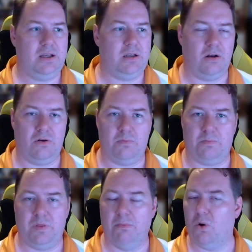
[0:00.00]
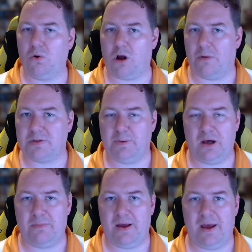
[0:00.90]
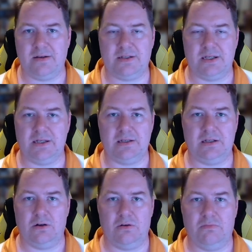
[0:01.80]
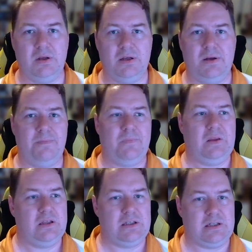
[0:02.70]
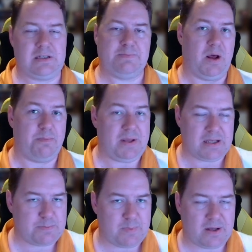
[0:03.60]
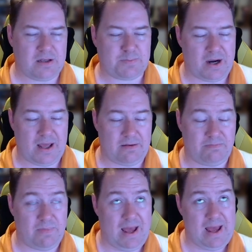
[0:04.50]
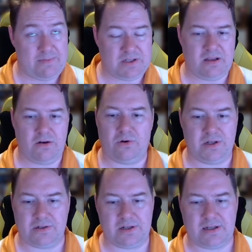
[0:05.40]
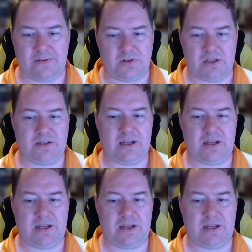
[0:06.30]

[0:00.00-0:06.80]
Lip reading: the Mall Cop Spider-Man to, Spider-Pigs, Spider-Hams in there and all that sort of stuff. So there's